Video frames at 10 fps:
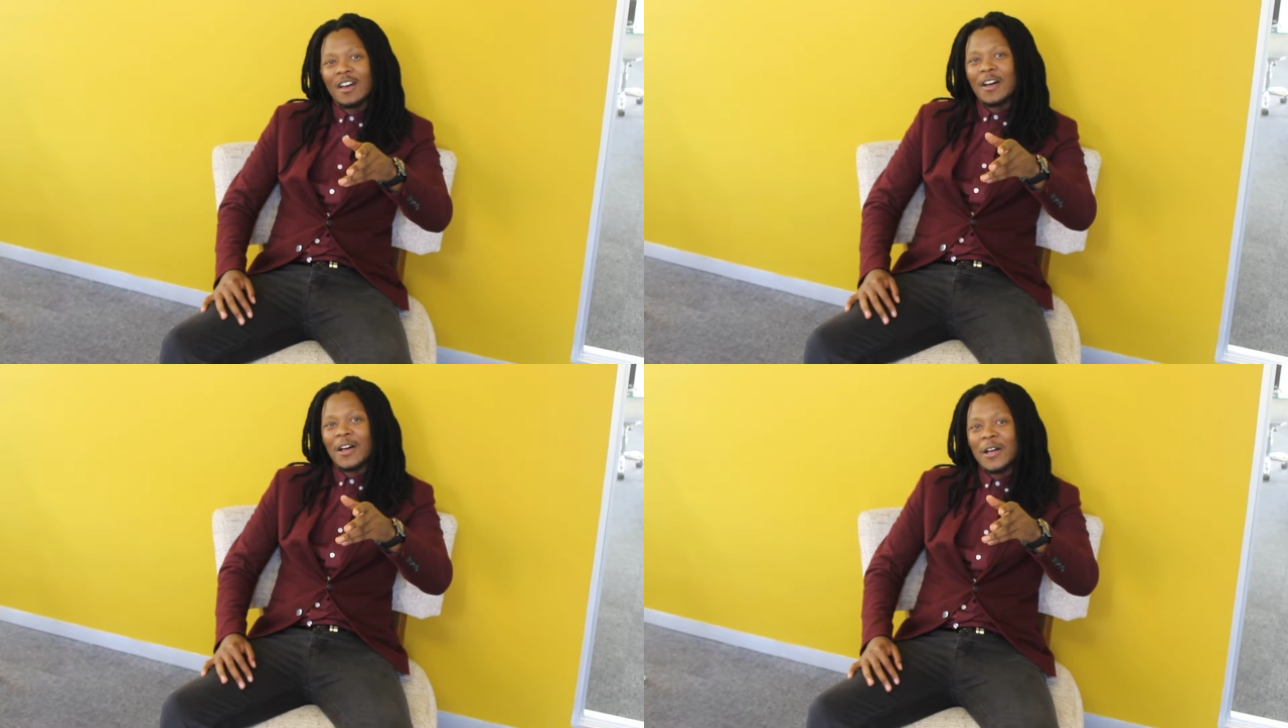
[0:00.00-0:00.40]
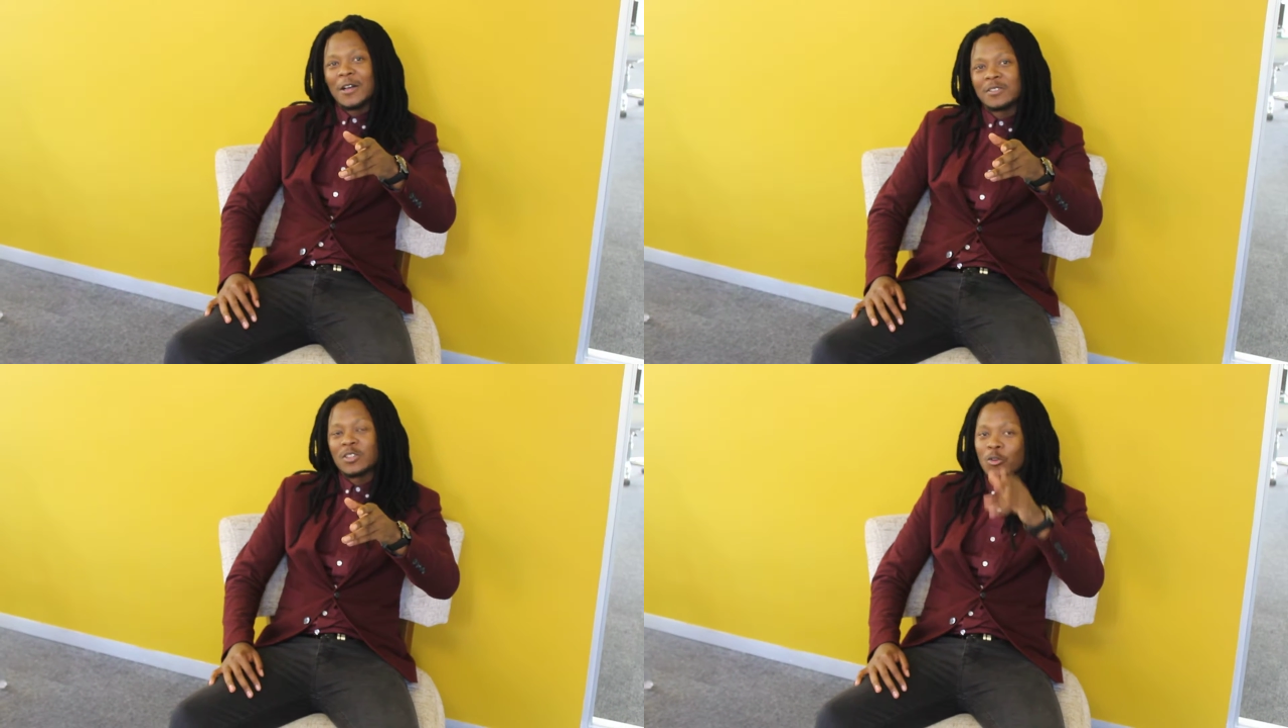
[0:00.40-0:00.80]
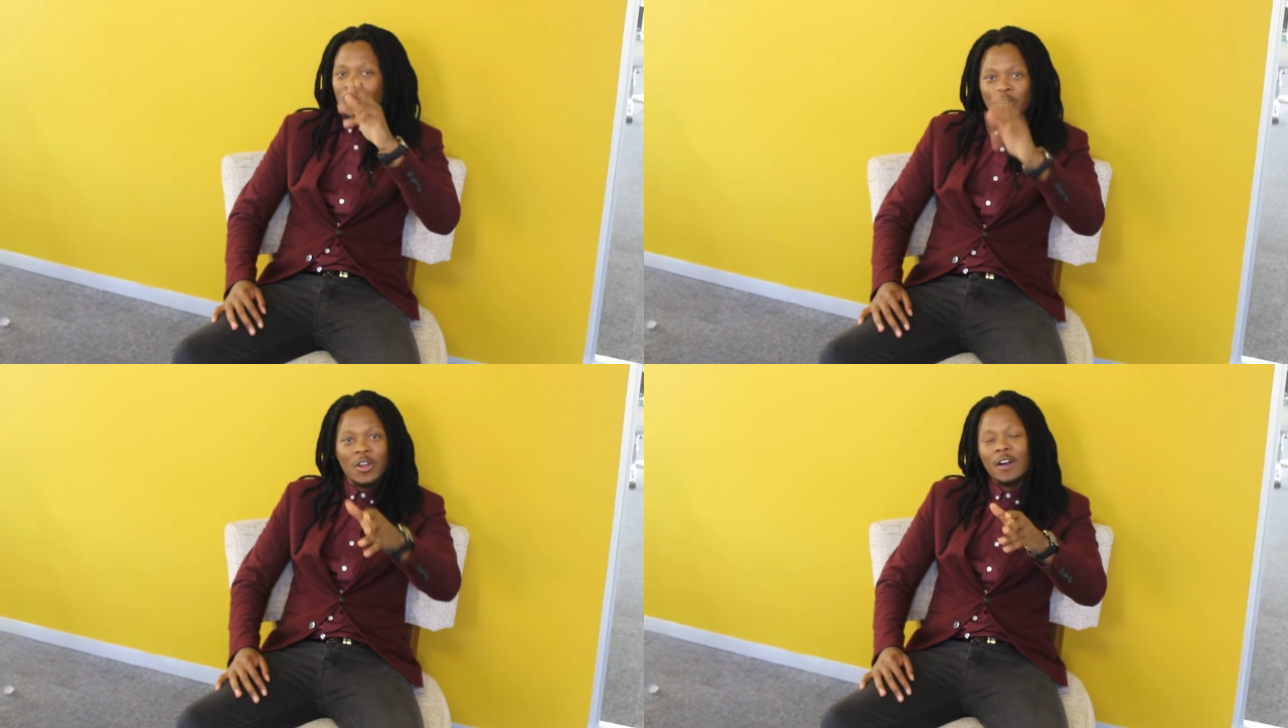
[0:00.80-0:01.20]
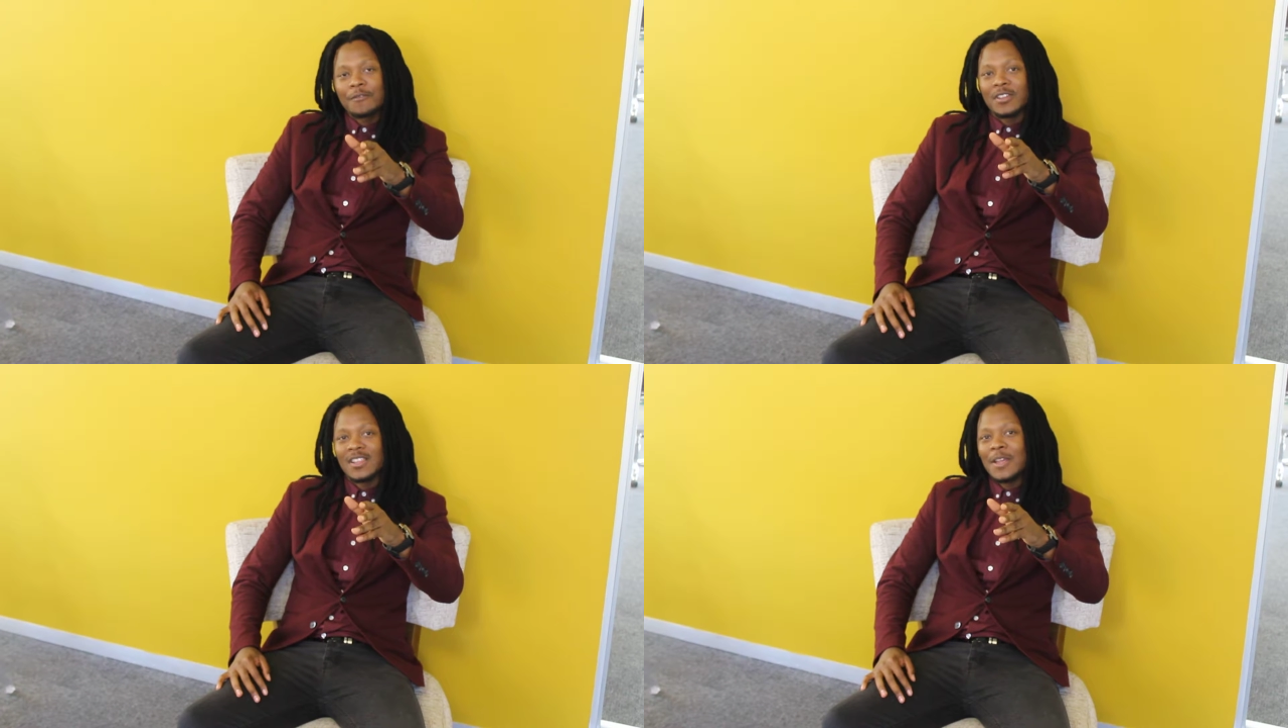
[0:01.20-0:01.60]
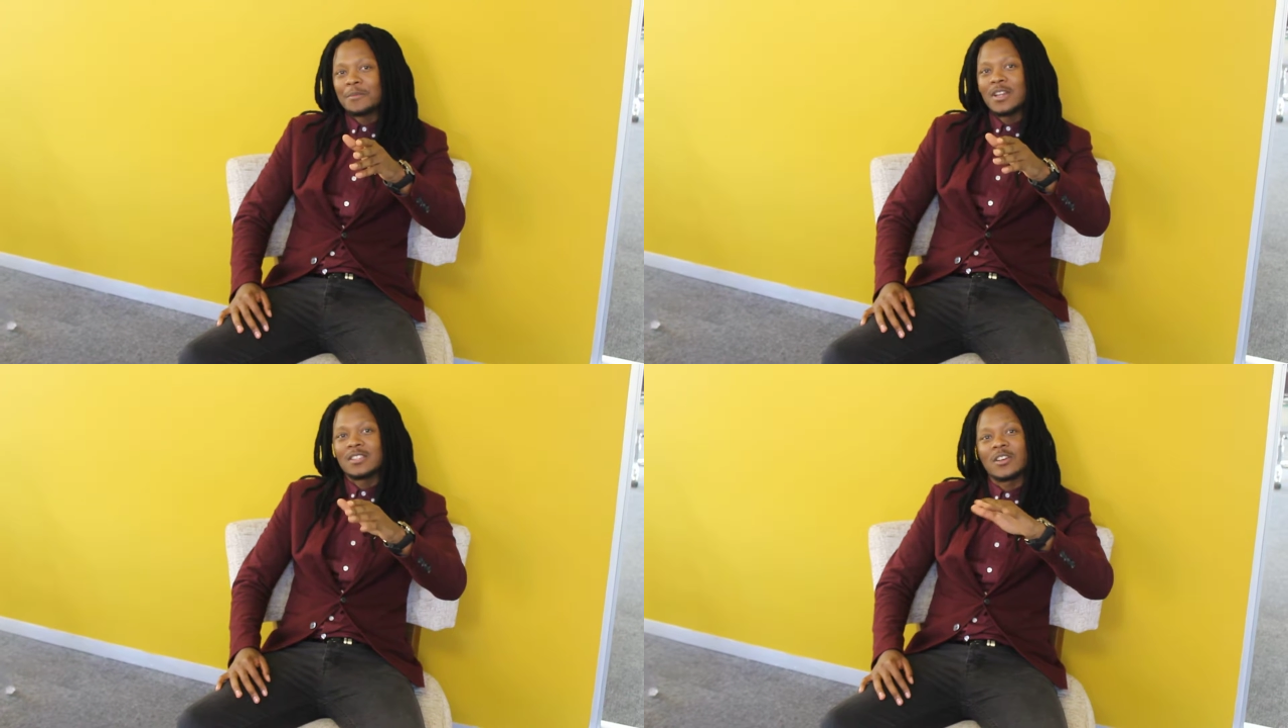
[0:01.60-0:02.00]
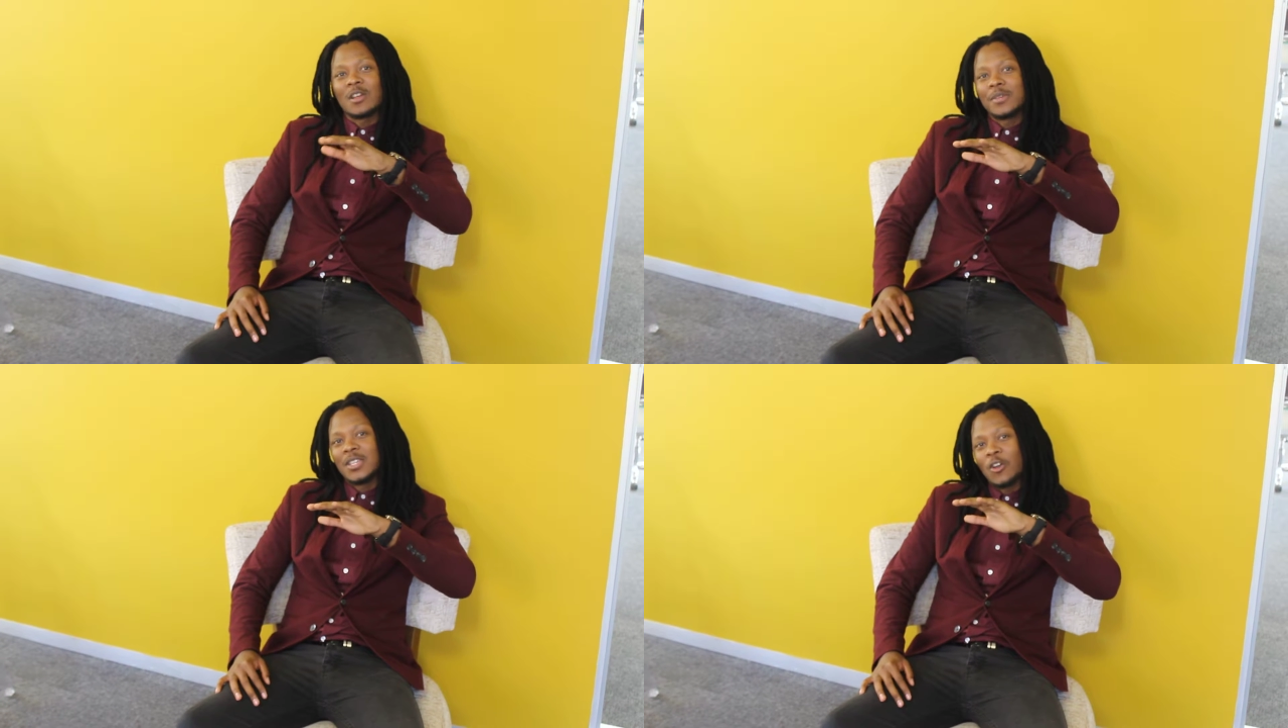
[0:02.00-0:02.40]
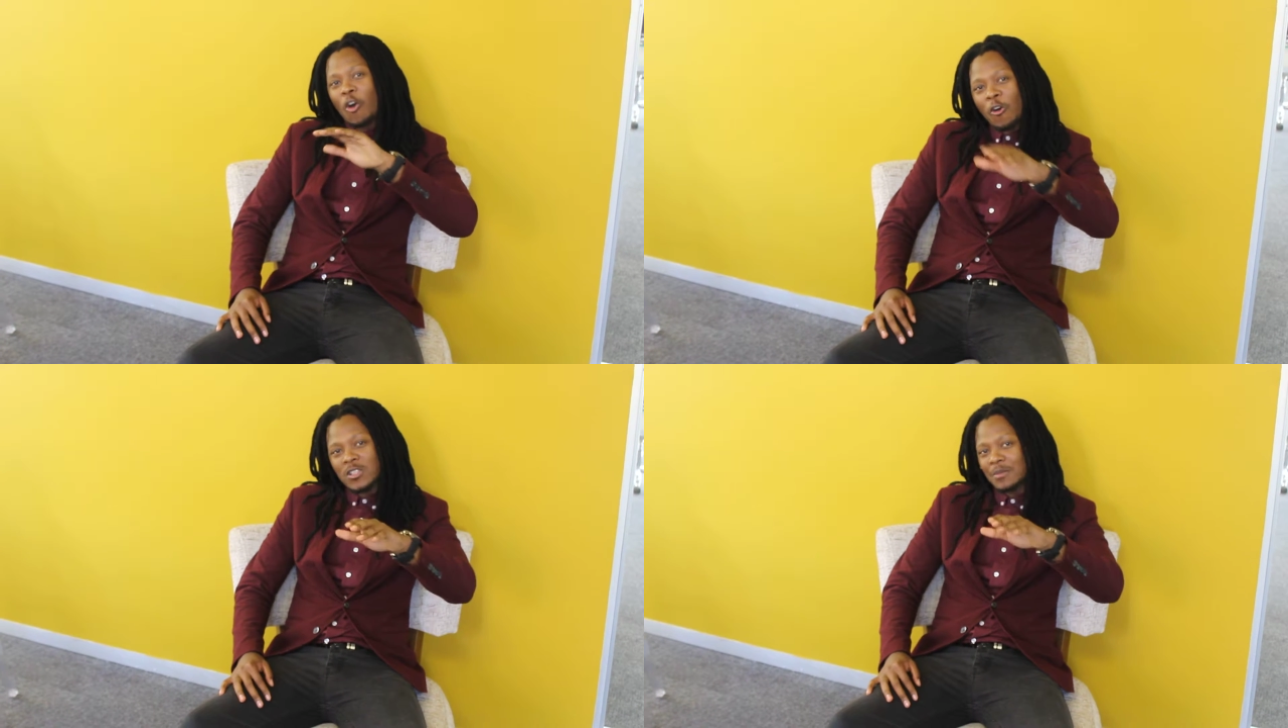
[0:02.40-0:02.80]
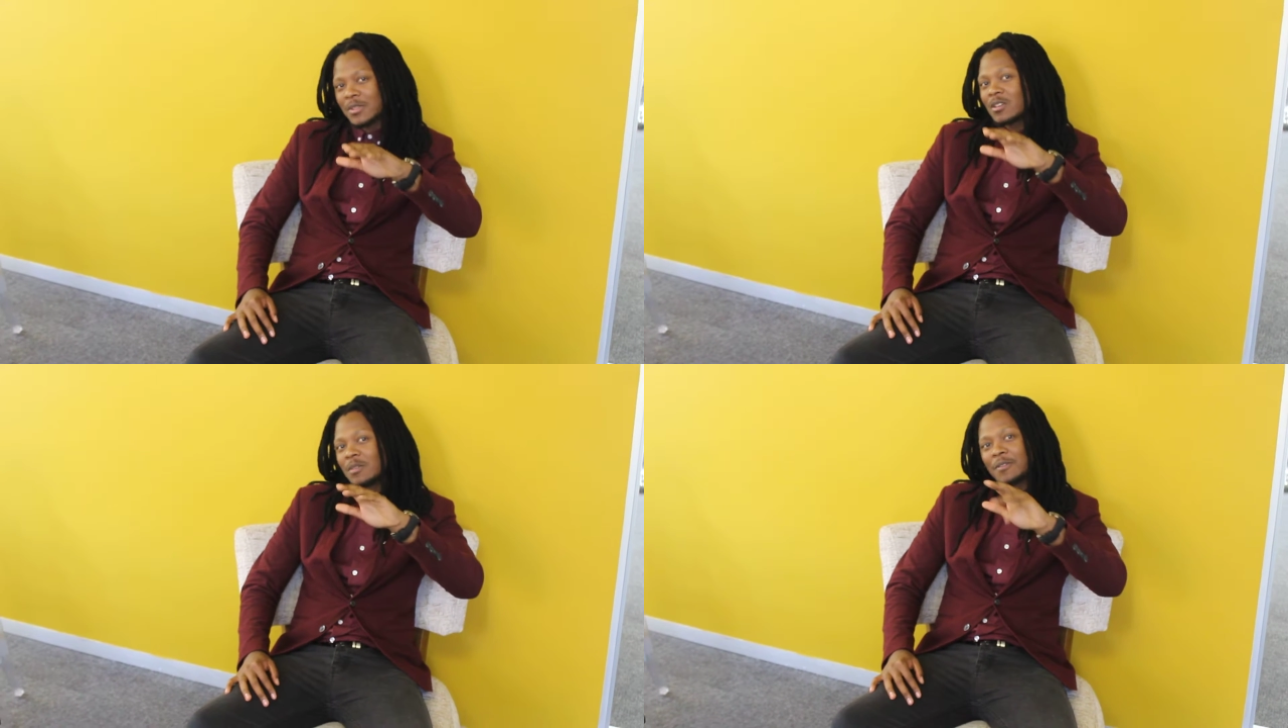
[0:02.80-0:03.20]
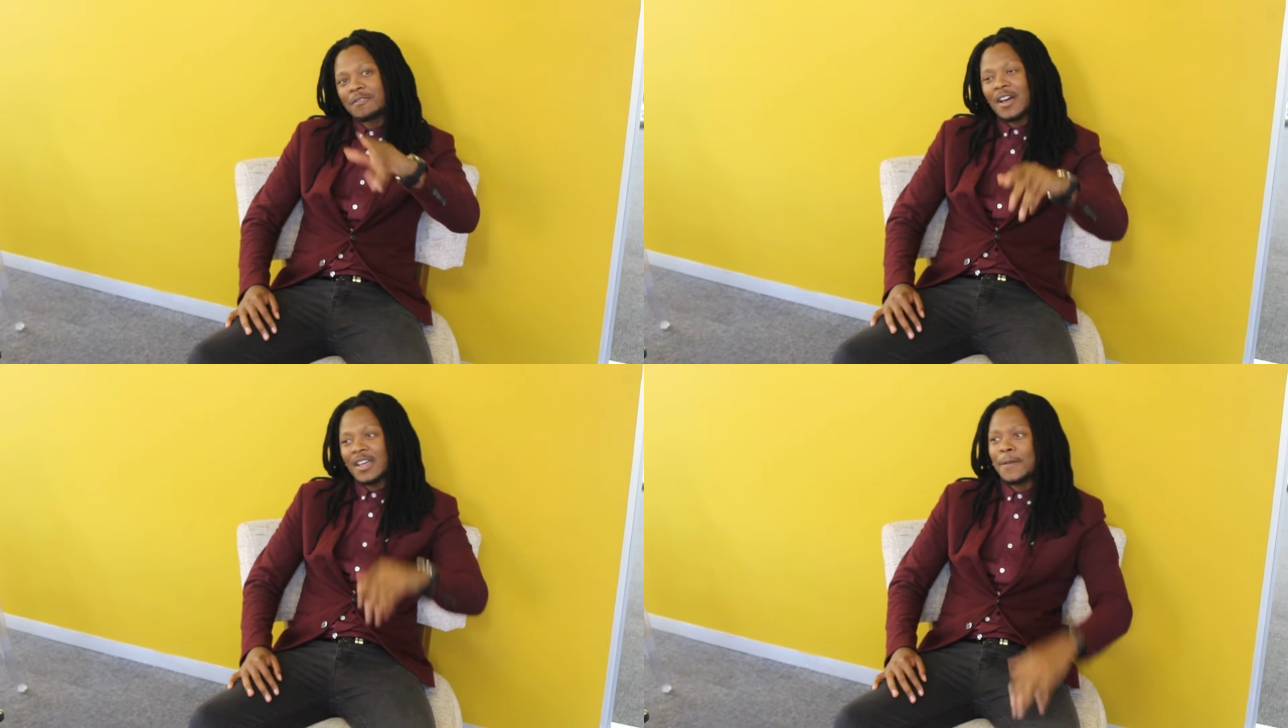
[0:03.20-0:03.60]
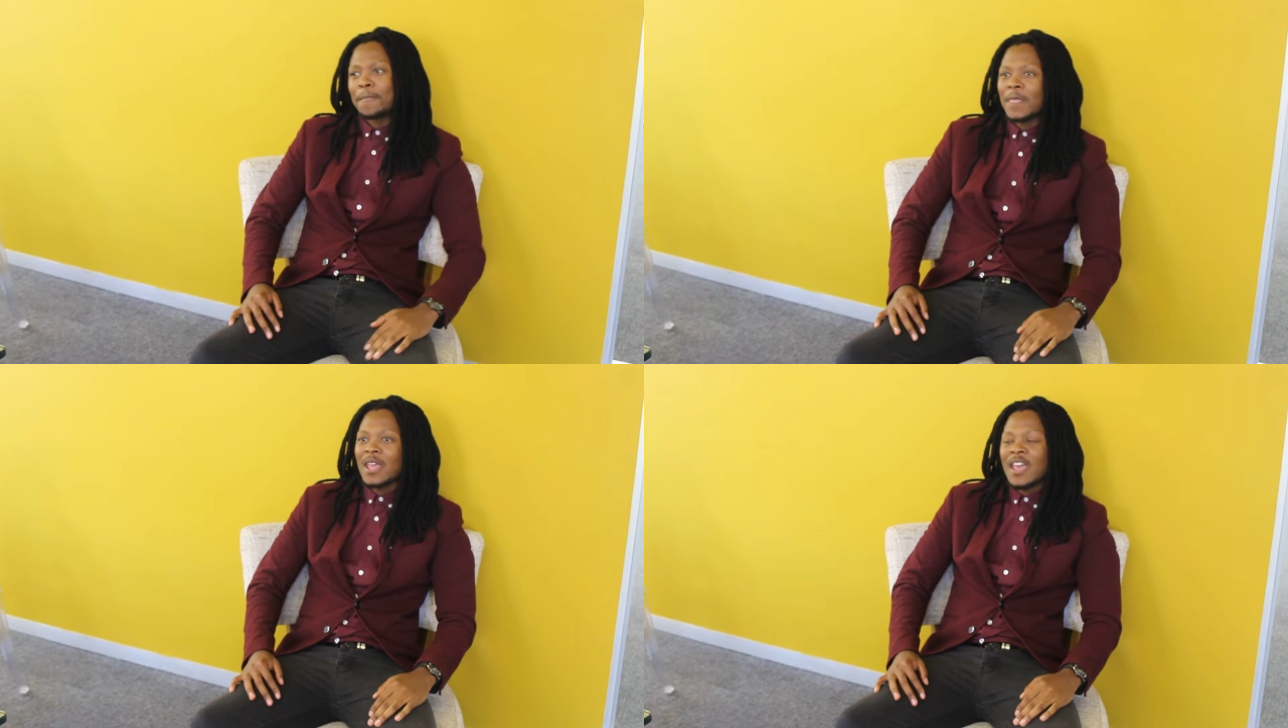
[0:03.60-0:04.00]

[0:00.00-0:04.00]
So look out for that, man. It's gonna be awesome, it's gonna be fire.